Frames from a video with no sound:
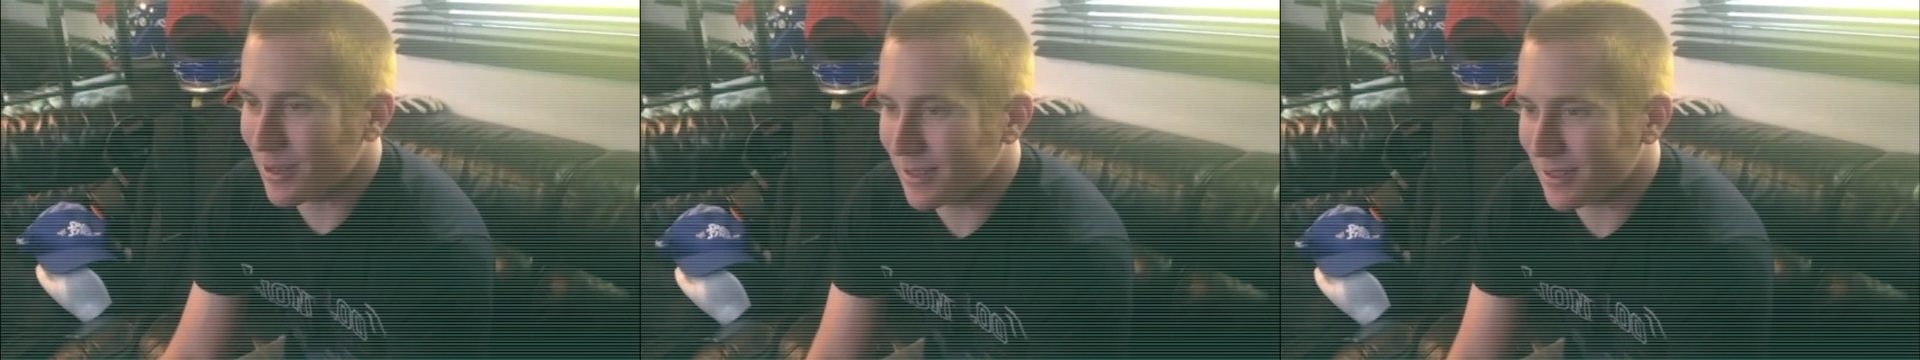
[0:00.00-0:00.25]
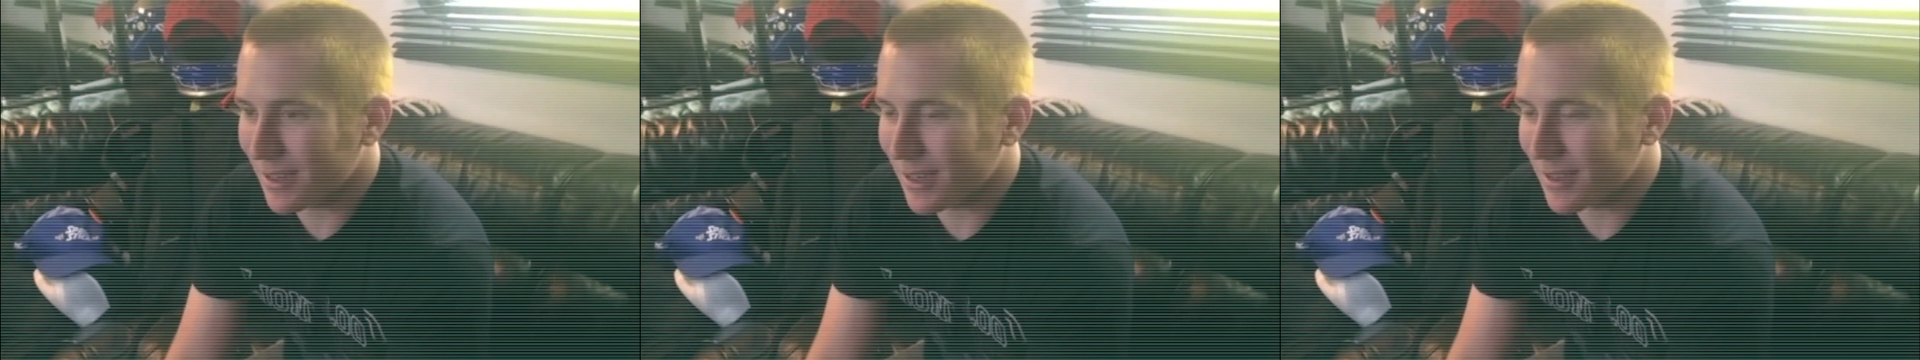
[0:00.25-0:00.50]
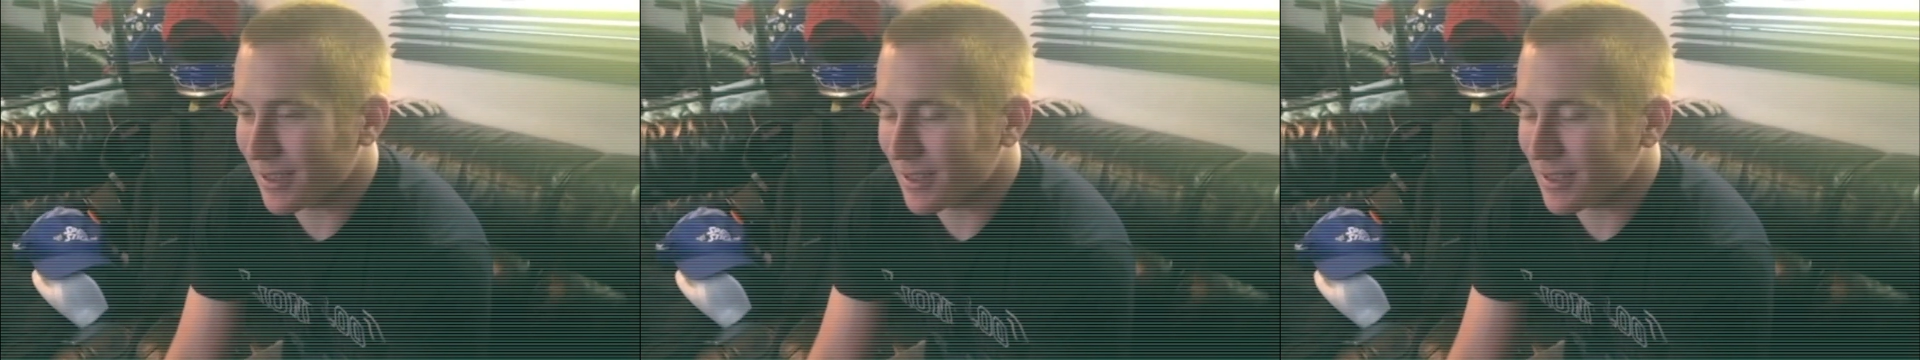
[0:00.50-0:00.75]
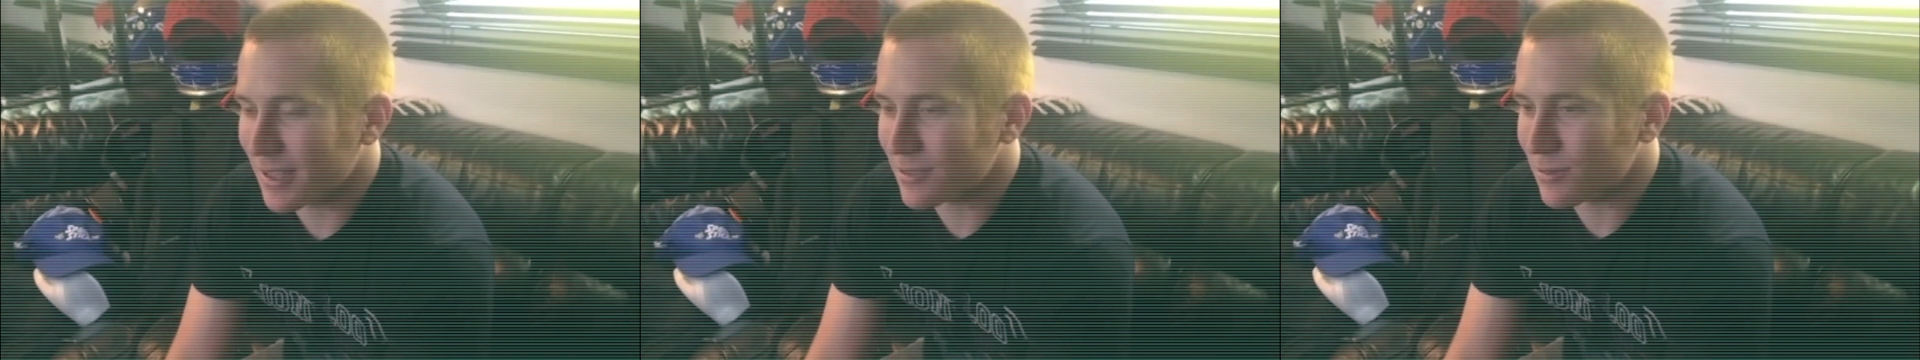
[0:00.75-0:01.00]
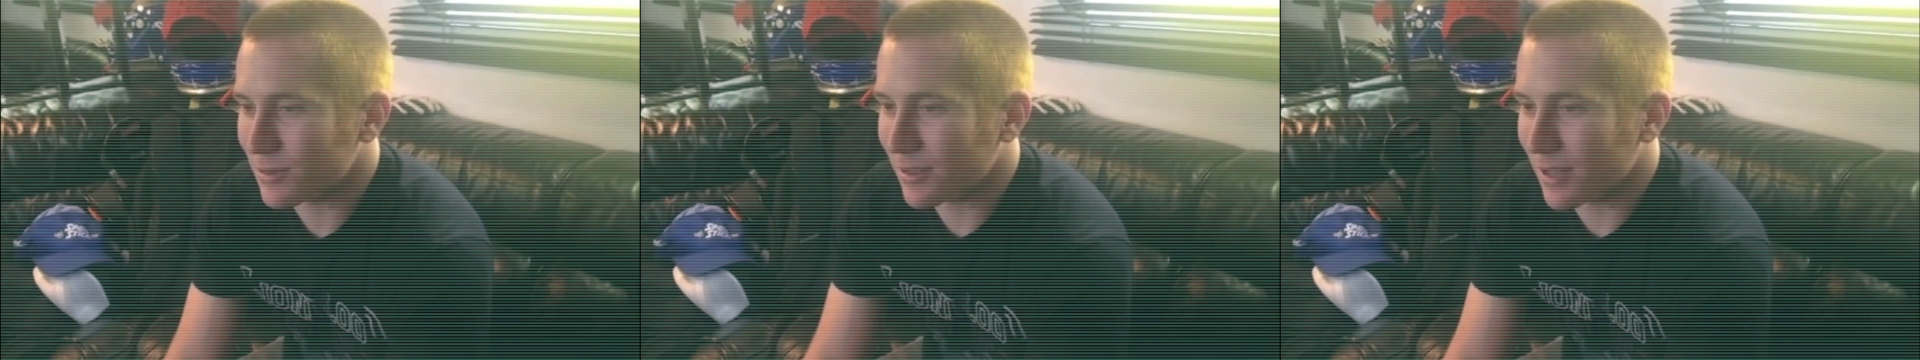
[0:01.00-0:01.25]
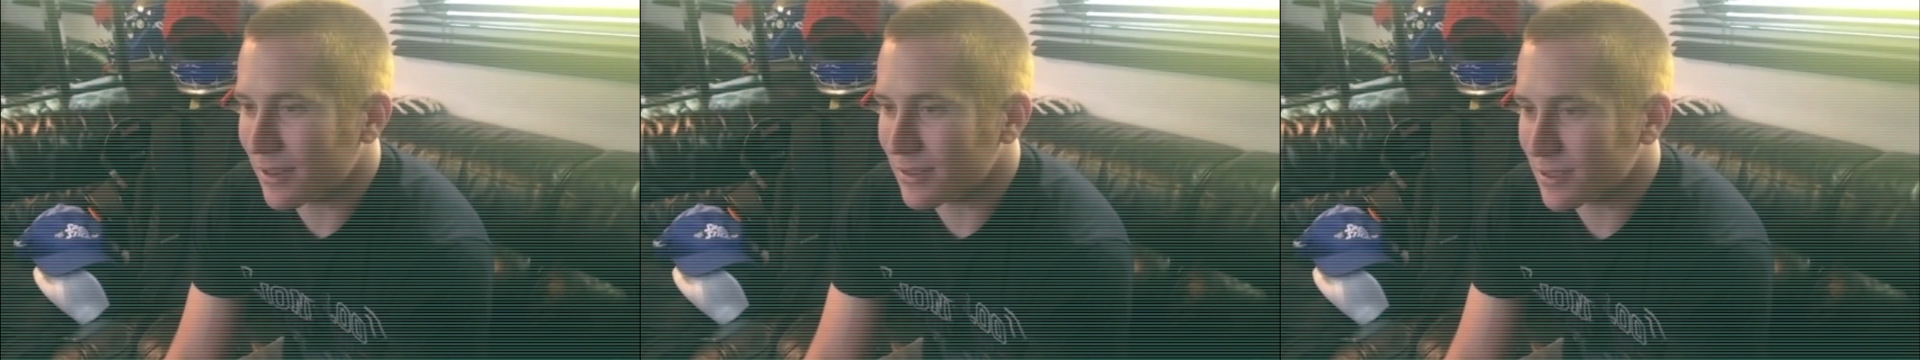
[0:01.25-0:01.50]
and I think that that's what
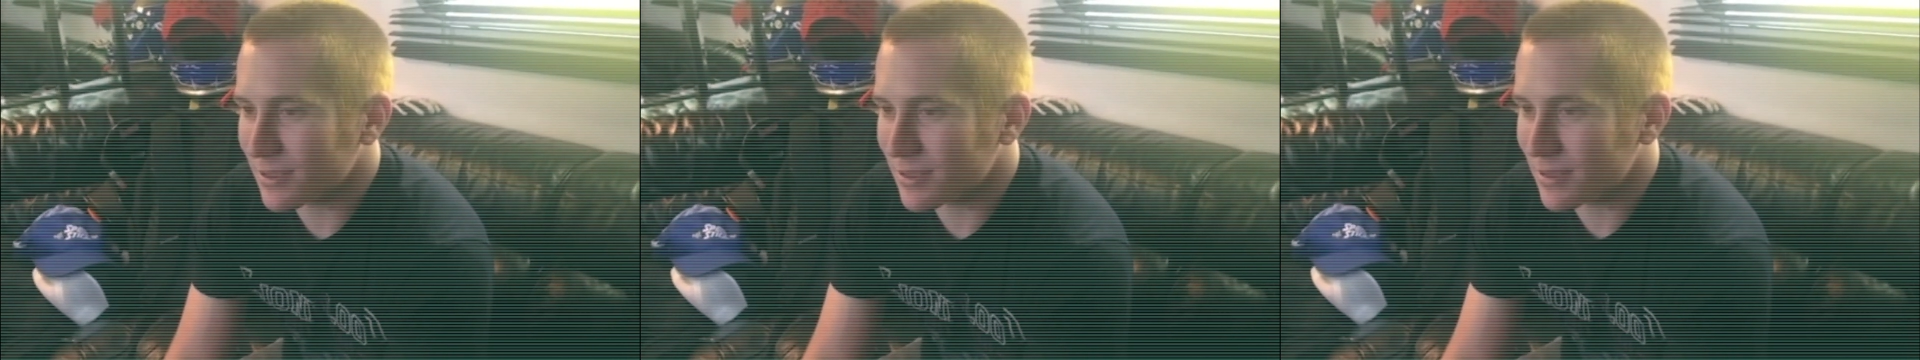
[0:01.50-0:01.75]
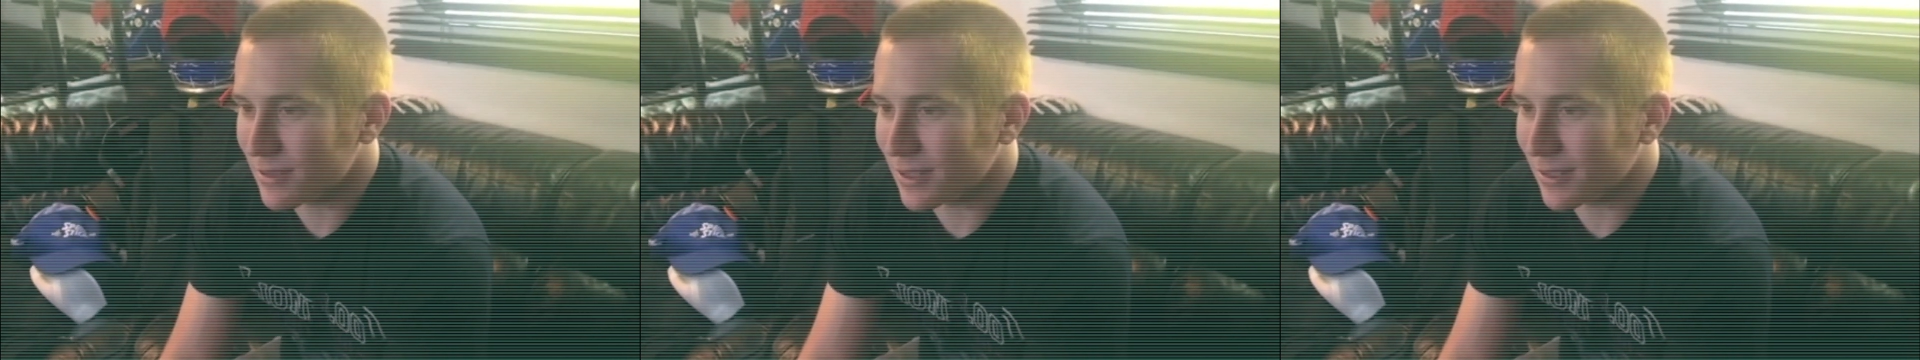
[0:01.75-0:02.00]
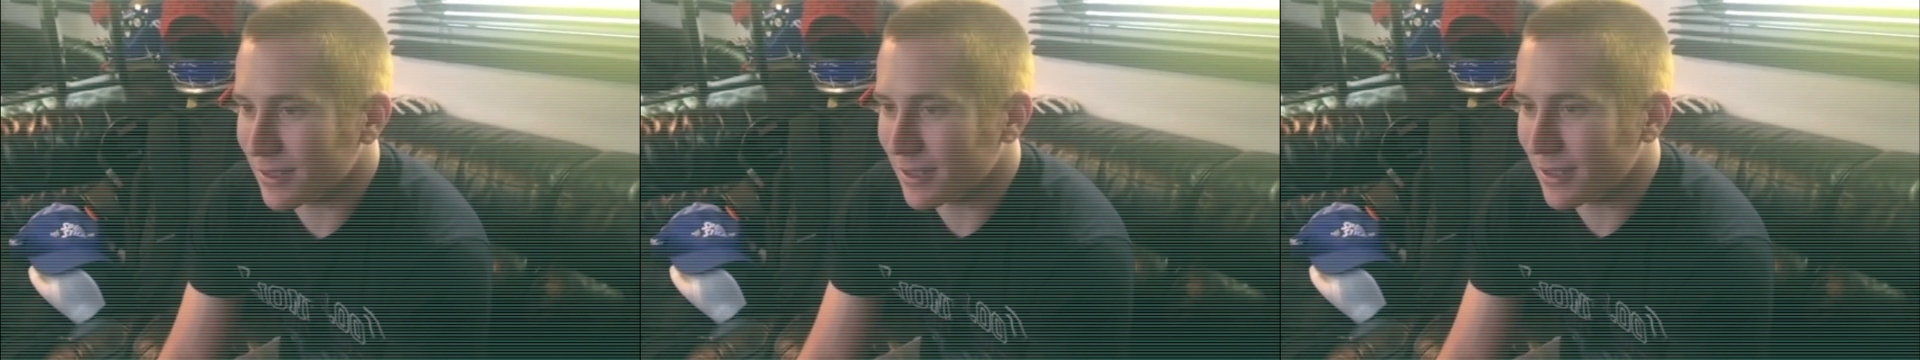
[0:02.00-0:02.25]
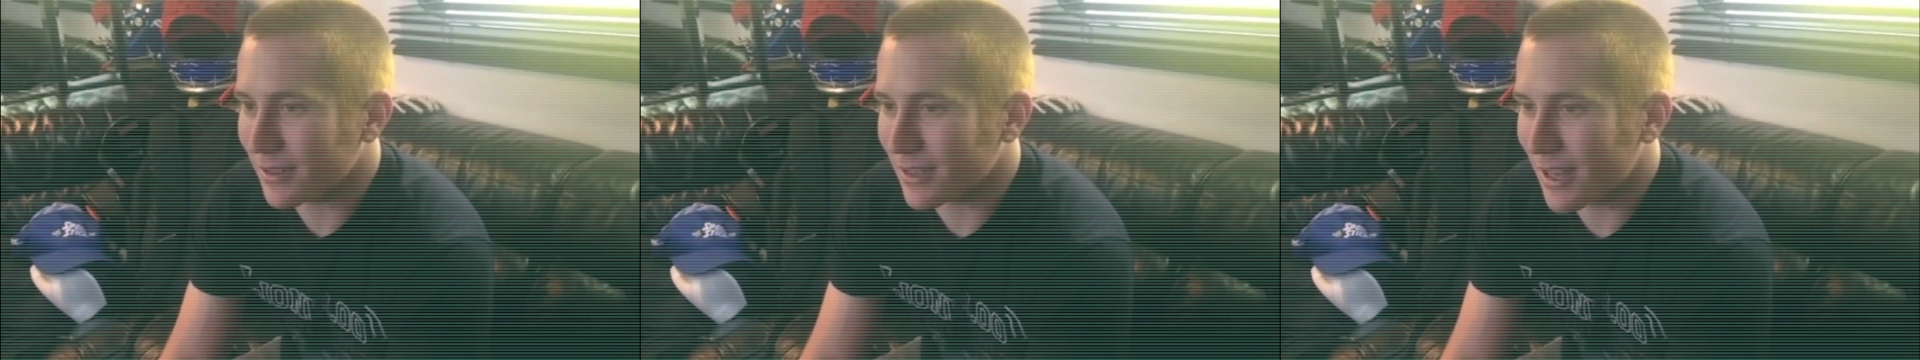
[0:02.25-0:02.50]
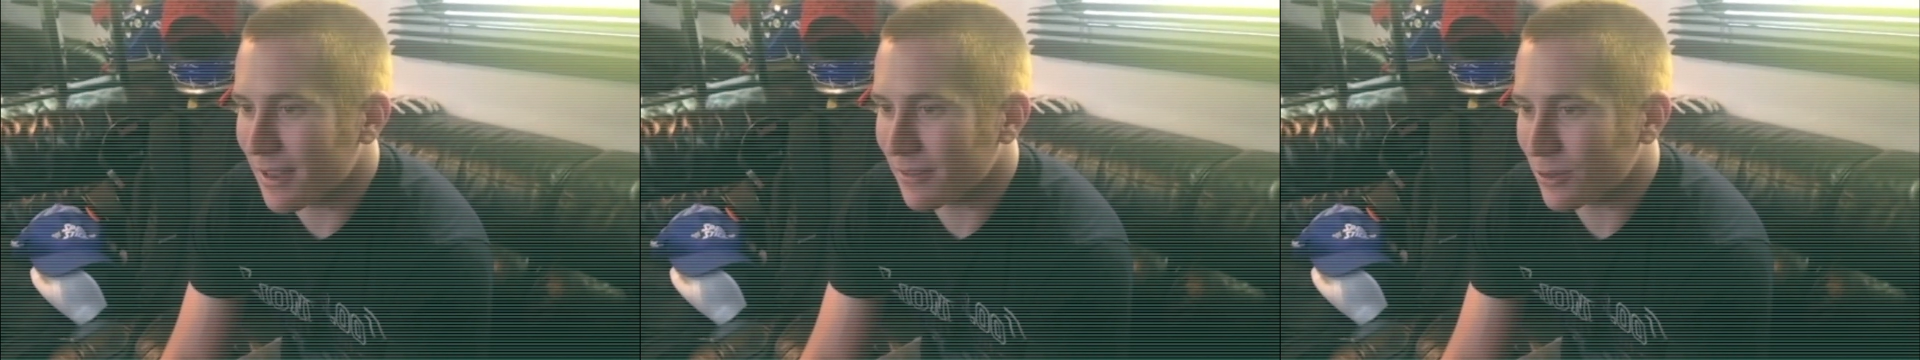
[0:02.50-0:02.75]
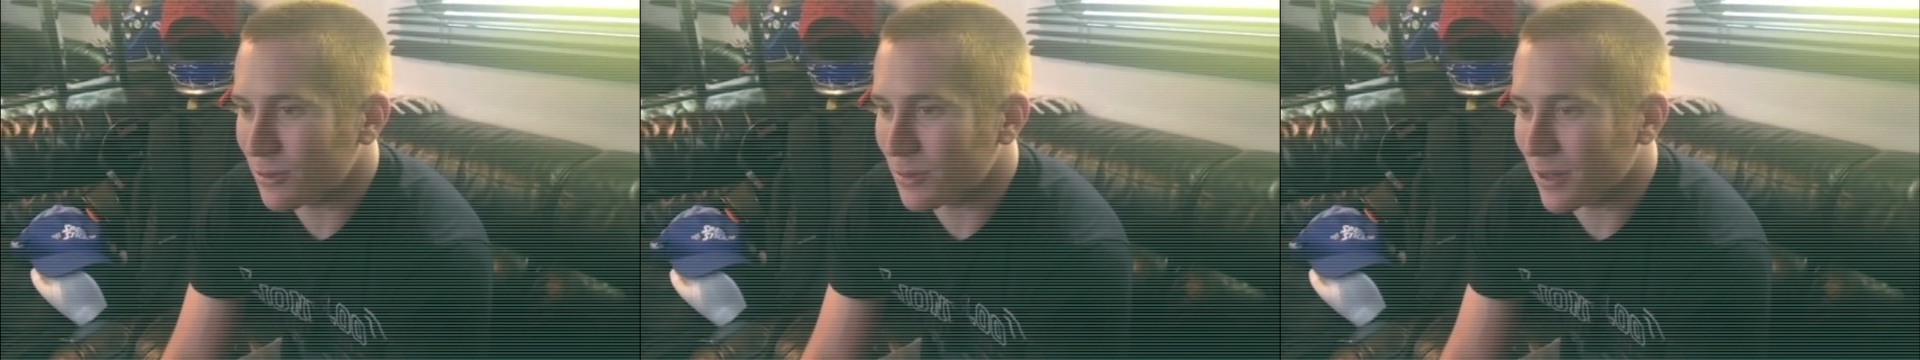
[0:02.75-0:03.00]
allows us to, uh, you know, kind of have a cool